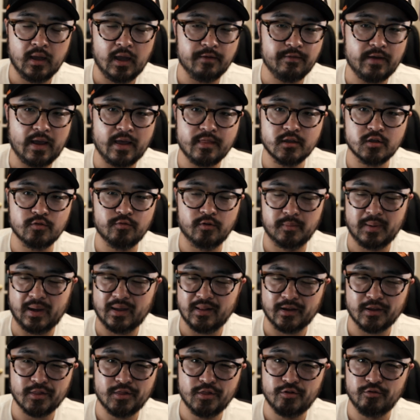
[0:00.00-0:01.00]
I've had this for about
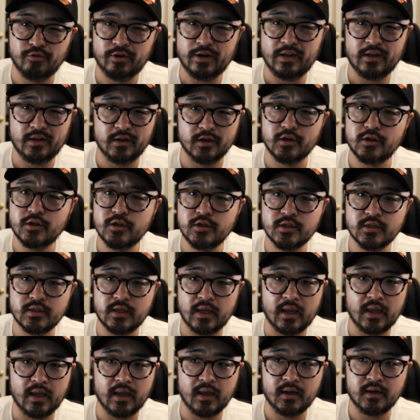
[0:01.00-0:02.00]
like 3 years,
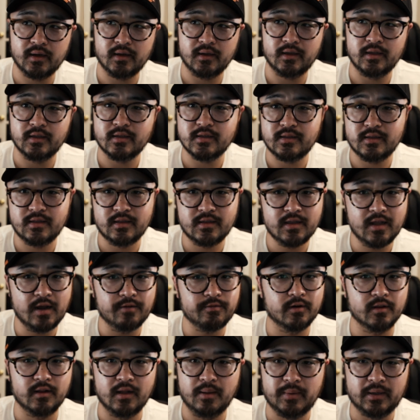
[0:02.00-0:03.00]
and it's
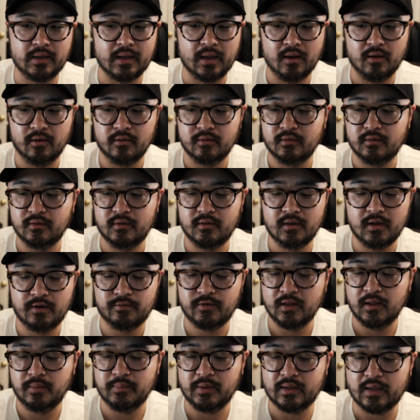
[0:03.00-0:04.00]
never let me down.
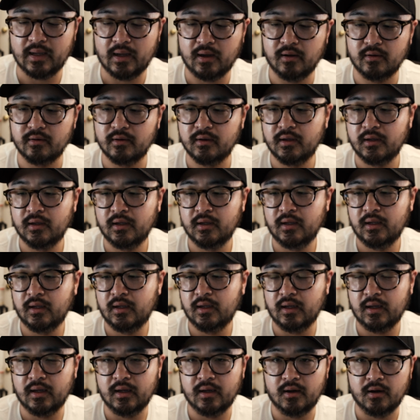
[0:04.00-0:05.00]
Never let me down.
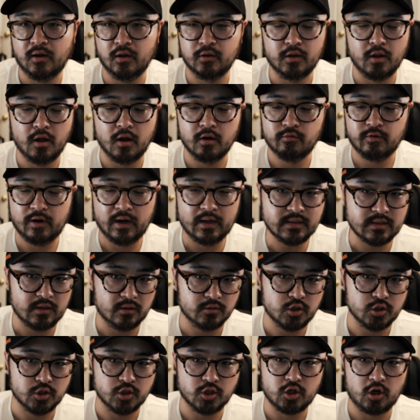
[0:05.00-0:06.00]
On long rides, I'll
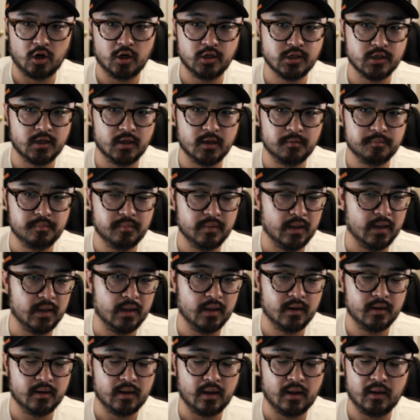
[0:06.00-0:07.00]
just charge it up,
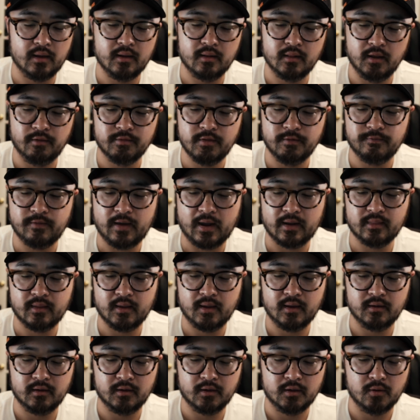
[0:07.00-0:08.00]
and I love the fact
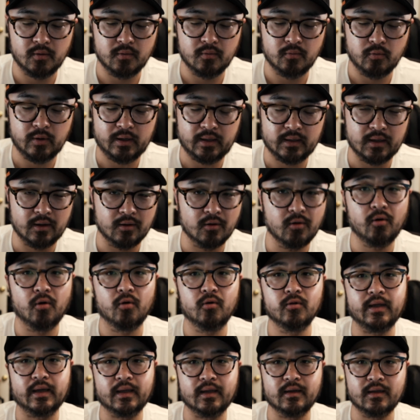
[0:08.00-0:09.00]
that, you know, when I get
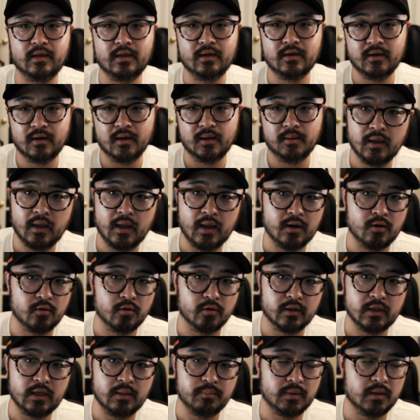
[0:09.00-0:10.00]
cold, I can heat it up, and it'll
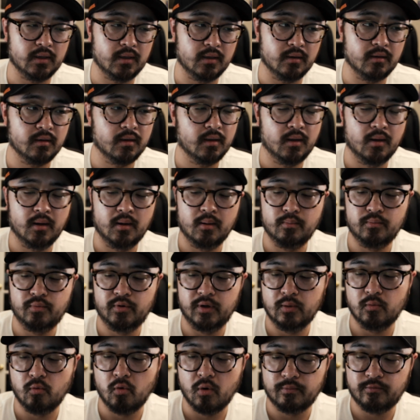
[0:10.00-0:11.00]
keep me
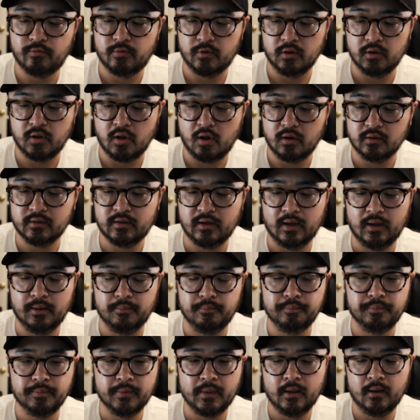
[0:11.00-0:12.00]
pretty warm for a long
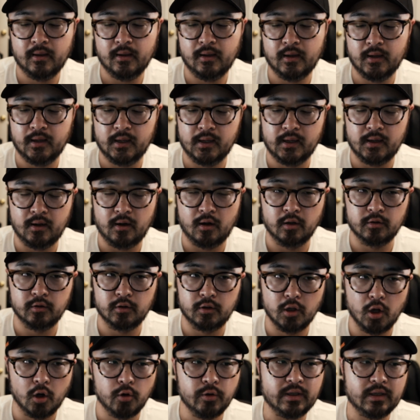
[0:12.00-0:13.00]
time. On
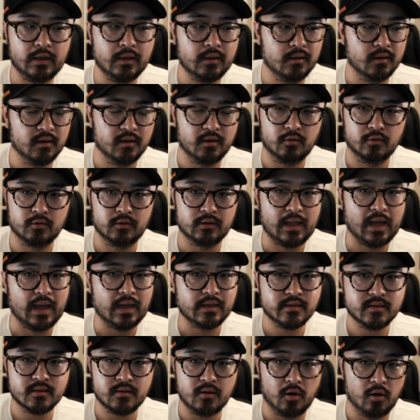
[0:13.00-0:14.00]
low heat, it'll
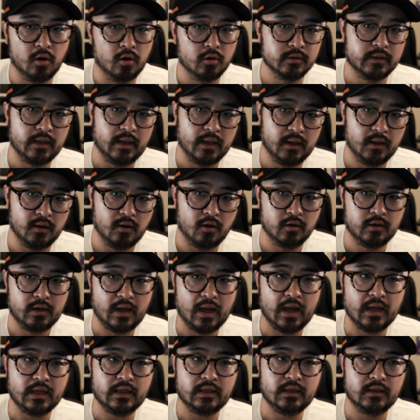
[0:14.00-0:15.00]
last all day. On
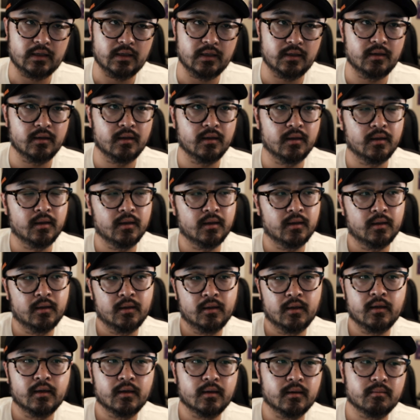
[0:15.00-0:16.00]
high heat,
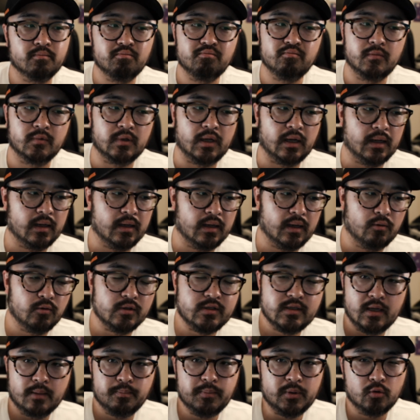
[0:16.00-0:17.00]
I would
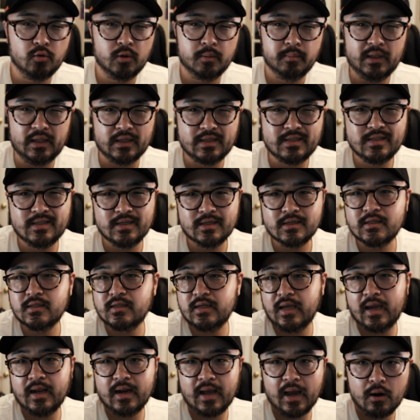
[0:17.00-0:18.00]
say between like 6
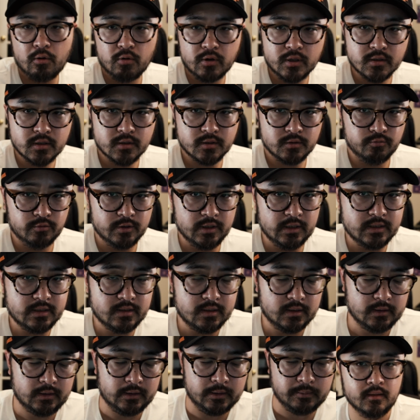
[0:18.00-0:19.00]
to 8 hours,
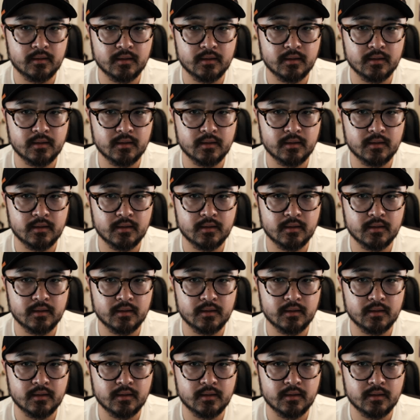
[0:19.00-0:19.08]
realistically.